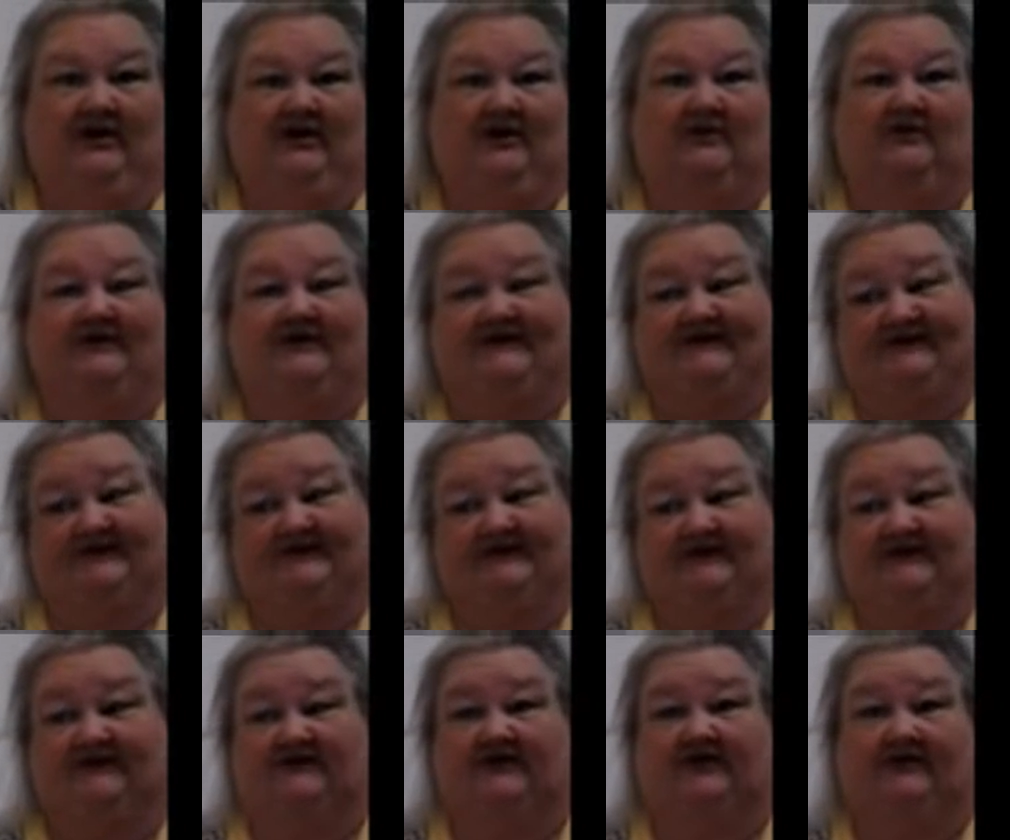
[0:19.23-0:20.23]
Recently
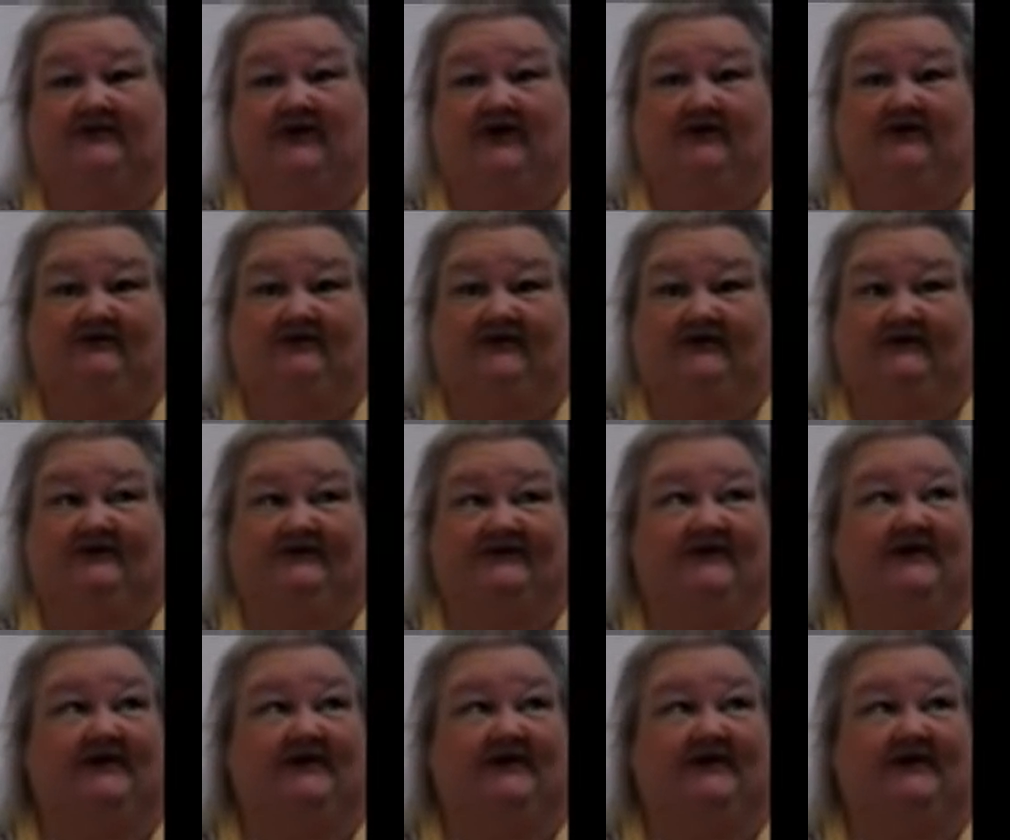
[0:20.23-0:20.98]
took him out of his